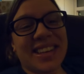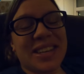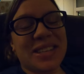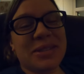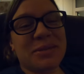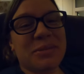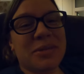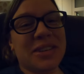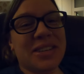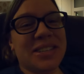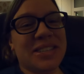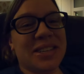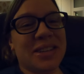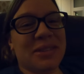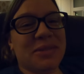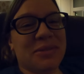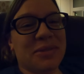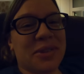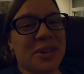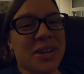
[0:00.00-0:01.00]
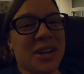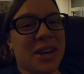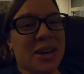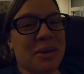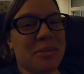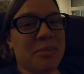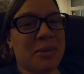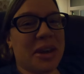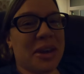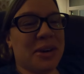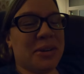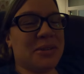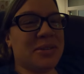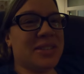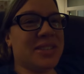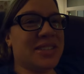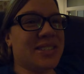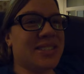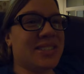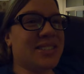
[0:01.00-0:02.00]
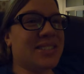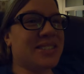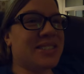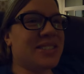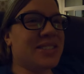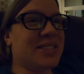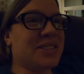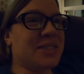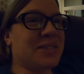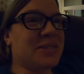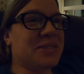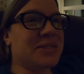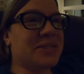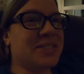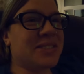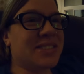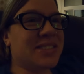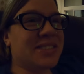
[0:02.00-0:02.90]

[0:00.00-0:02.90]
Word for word: That's what he's here for, to help me out. So,